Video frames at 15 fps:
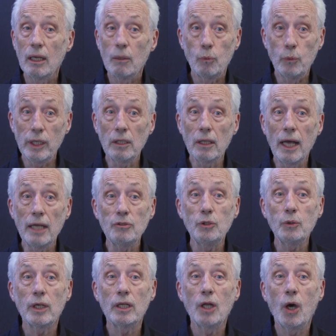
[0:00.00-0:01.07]
Realize you
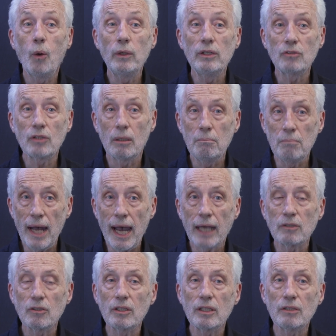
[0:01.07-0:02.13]
can always come
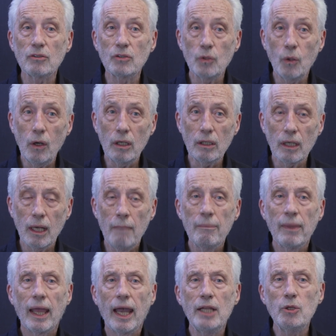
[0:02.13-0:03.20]
back to this talk,
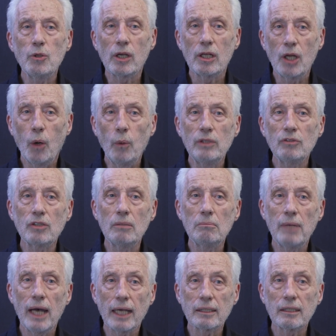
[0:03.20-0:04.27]
and you can always come
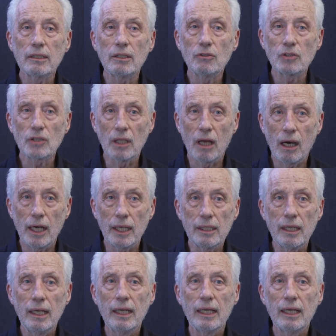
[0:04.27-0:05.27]
back to this slide.